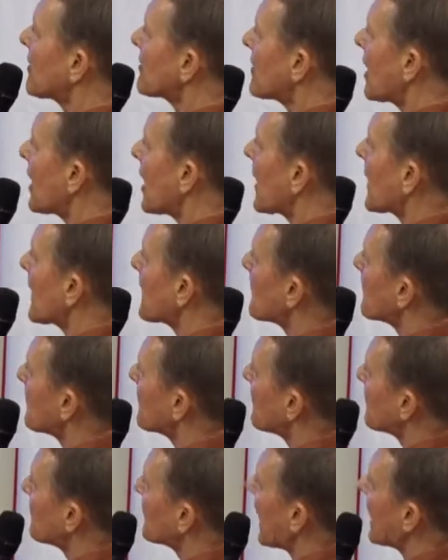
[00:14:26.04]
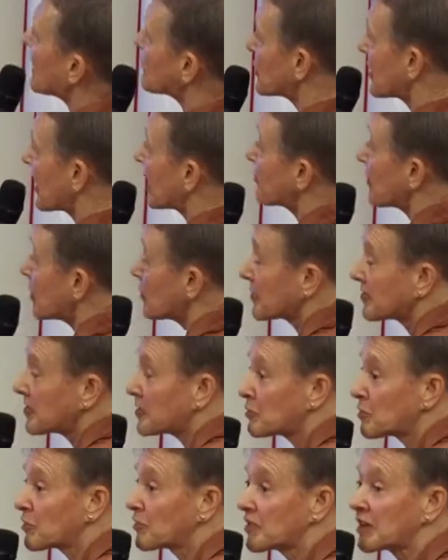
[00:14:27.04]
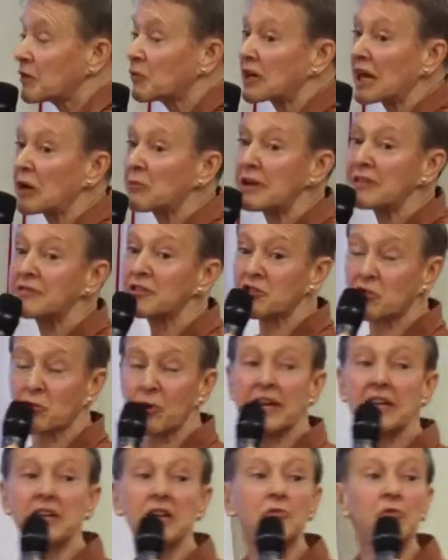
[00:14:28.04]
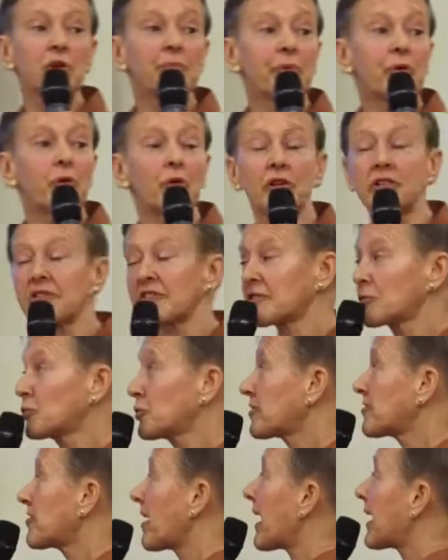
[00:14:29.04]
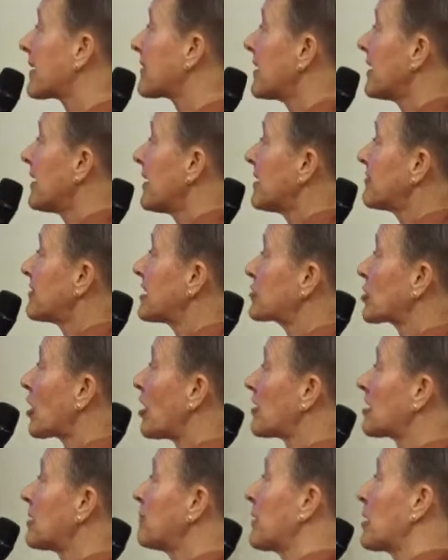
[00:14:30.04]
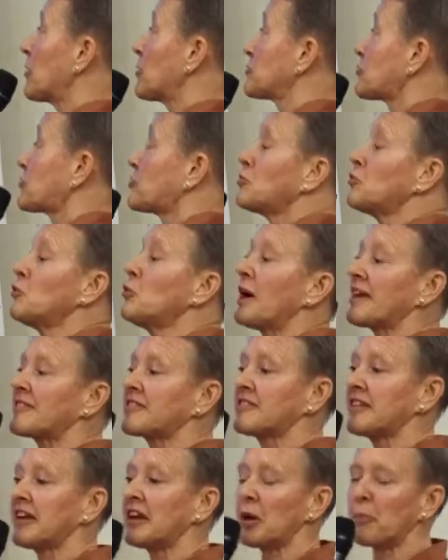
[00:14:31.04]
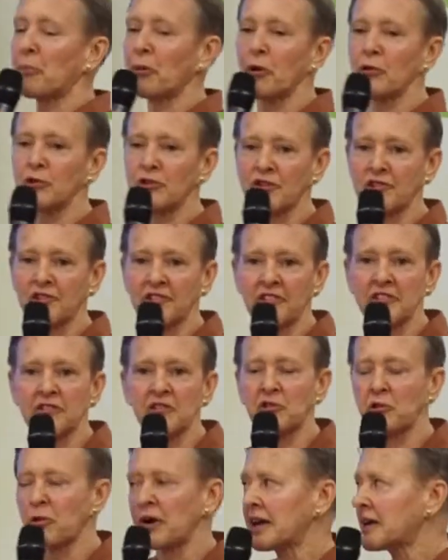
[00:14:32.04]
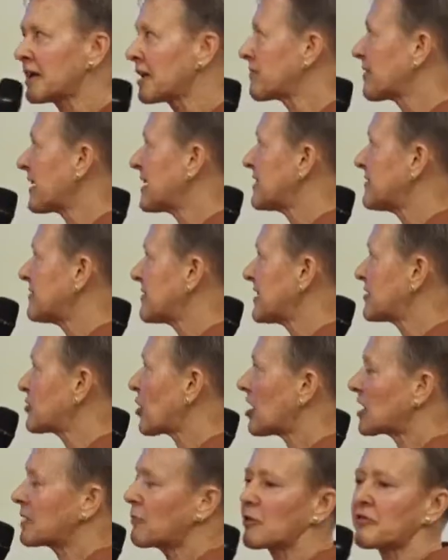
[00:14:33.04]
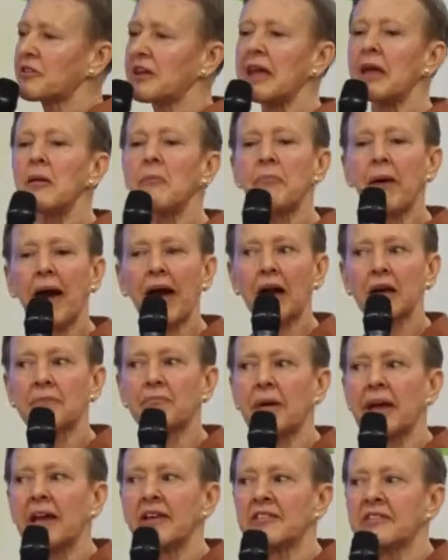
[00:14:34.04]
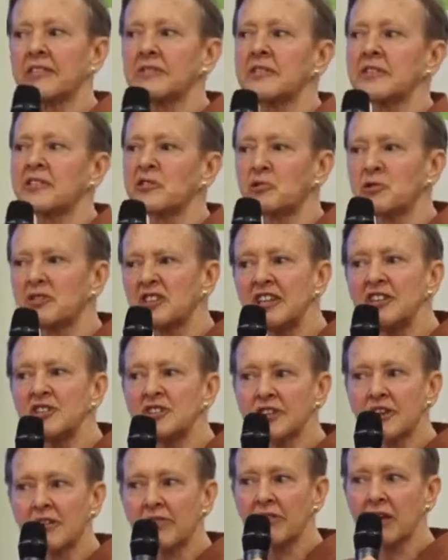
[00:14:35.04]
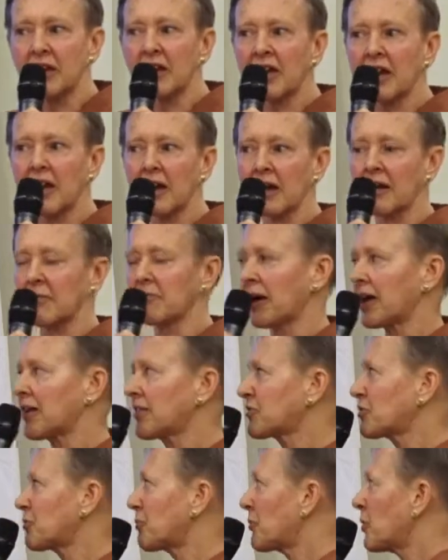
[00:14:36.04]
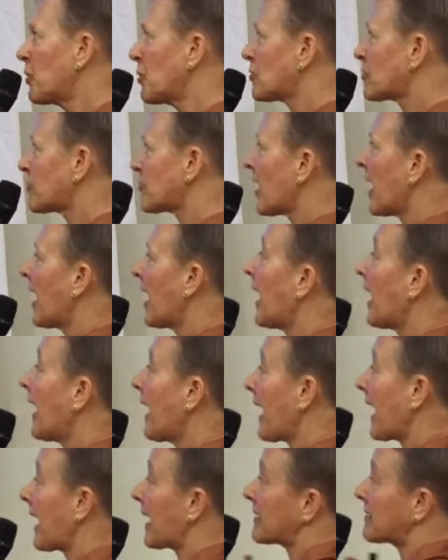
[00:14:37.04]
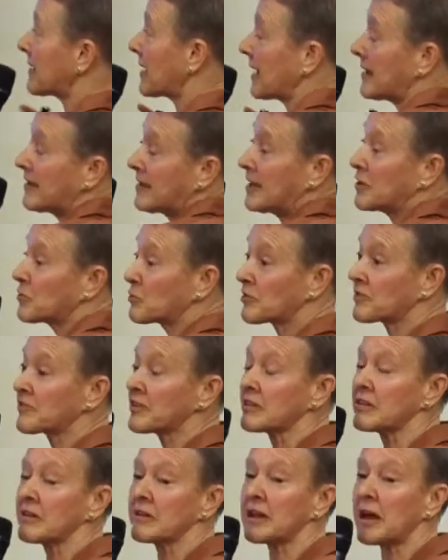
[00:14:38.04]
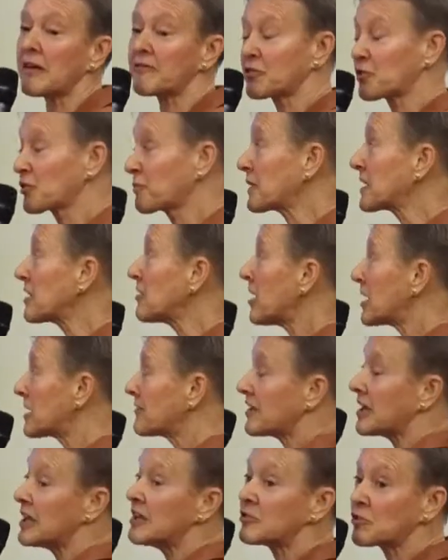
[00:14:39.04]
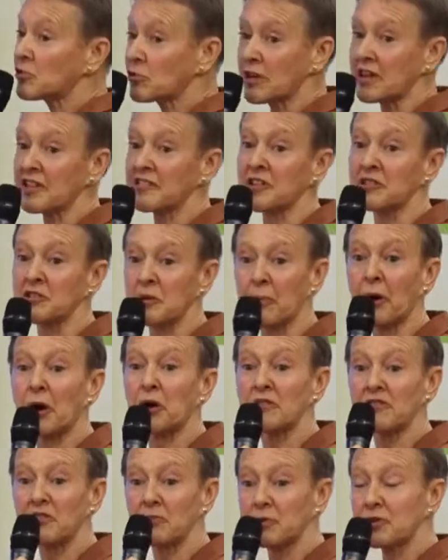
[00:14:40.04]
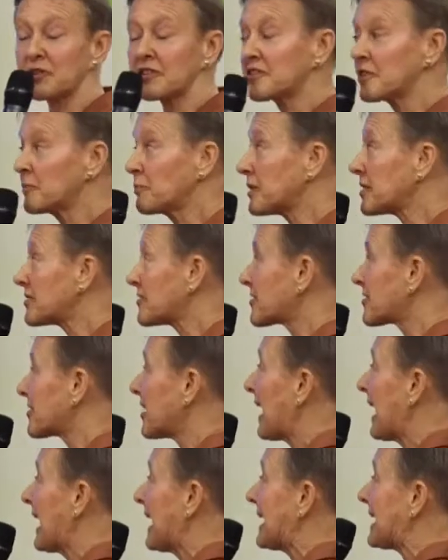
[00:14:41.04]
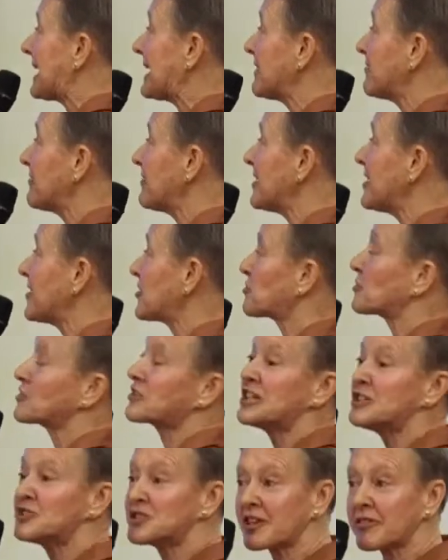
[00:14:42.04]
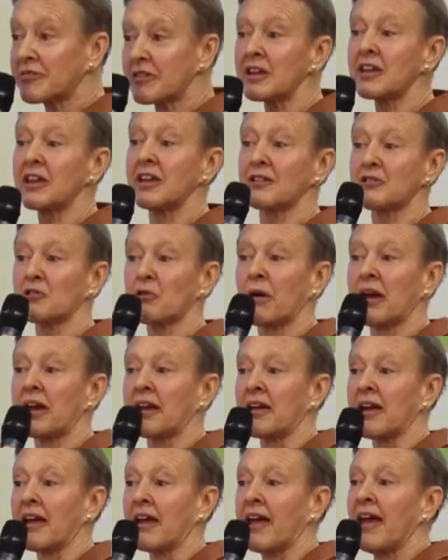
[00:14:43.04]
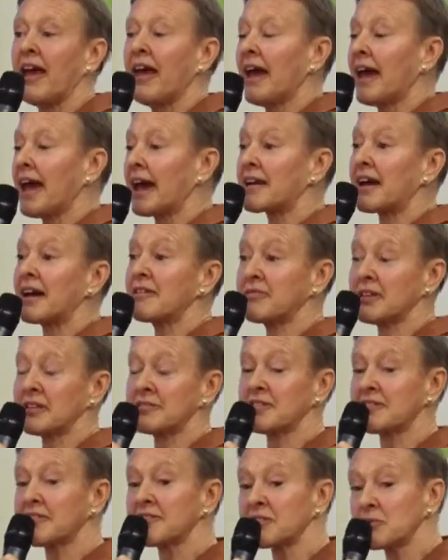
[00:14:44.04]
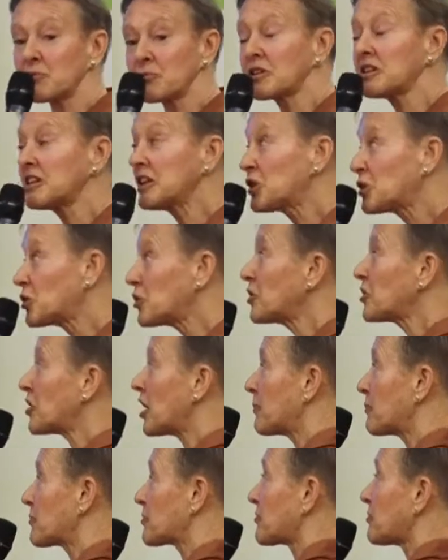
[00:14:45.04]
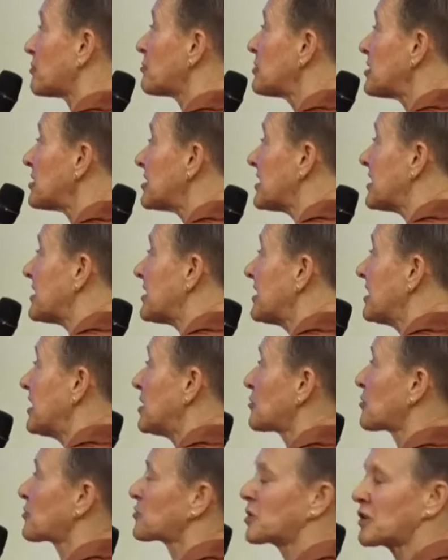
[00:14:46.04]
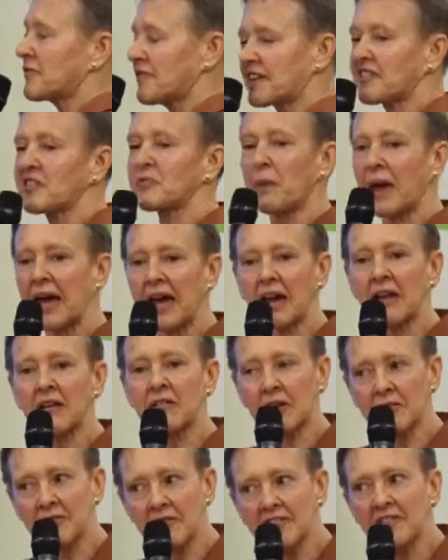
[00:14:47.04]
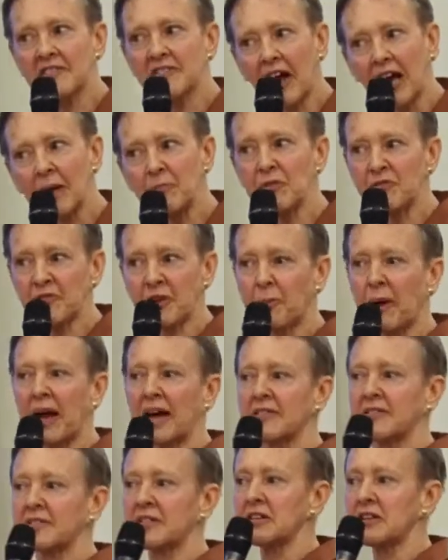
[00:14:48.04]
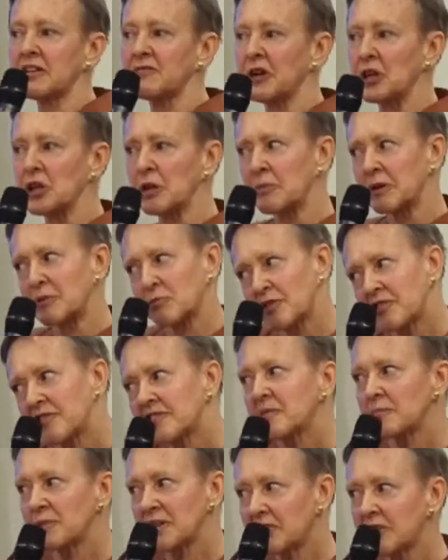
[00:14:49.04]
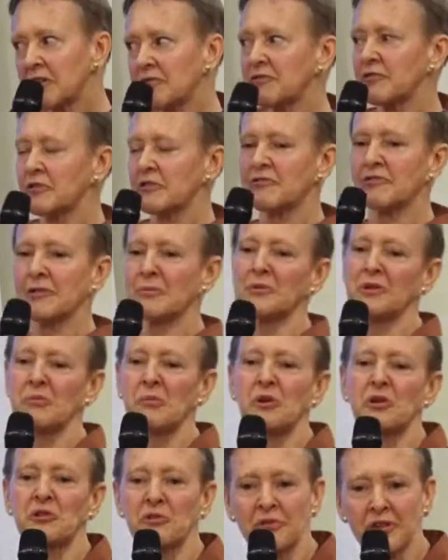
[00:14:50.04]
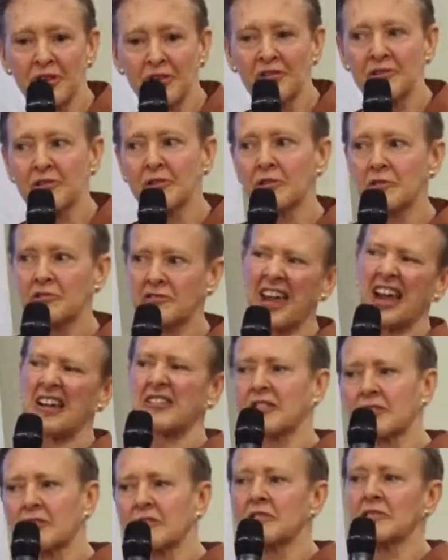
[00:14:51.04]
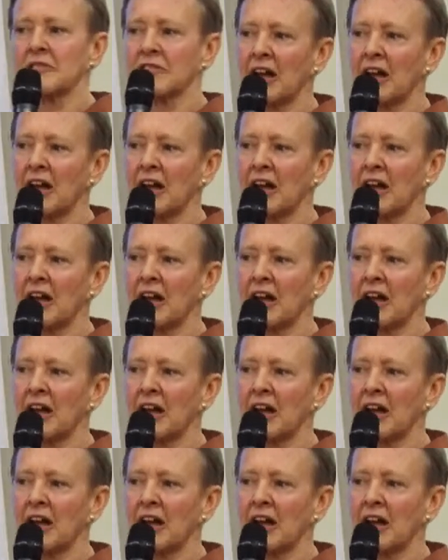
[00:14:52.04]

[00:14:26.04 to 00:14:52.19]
And what I thought was interesting when I read the training reports was that they talk about two SEA approaches in the training. They talk about the impact-based and the strategic thinking-based approach. And interestingly enough, there's been a lot of interest on the part of the participants in the strategic thinking training. And I think this is a really good opportunity to sort of expand on this type of capacity development, which is a bit different from the more traditional technical,